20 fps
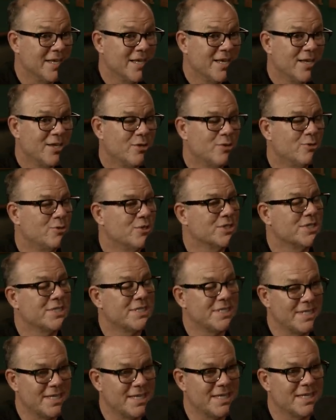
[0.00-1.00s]
Oh, that's You just
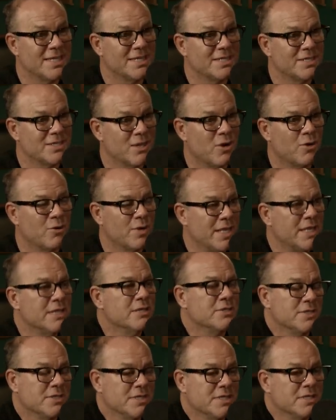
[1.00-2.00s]
nice. see this. Oh, he
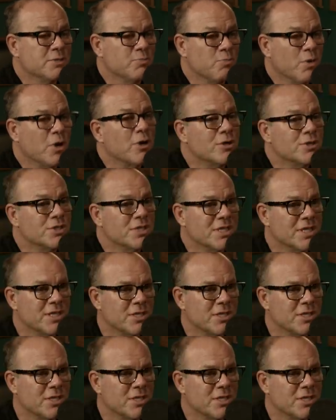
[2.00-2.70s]
is this person.